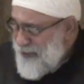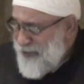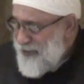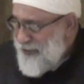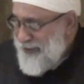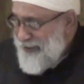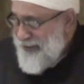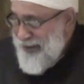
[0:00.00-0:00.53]
not
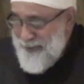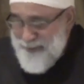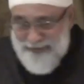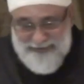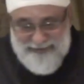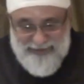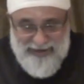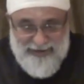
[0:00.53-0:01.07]
going to name
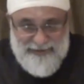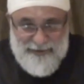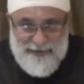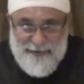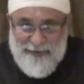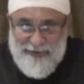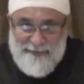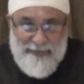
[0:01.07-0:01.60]
this
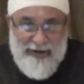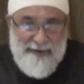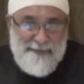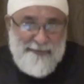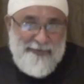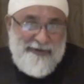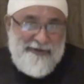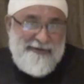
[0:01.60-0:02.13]
asteroid
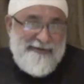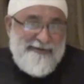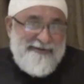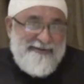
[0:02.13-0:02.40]
Bambi.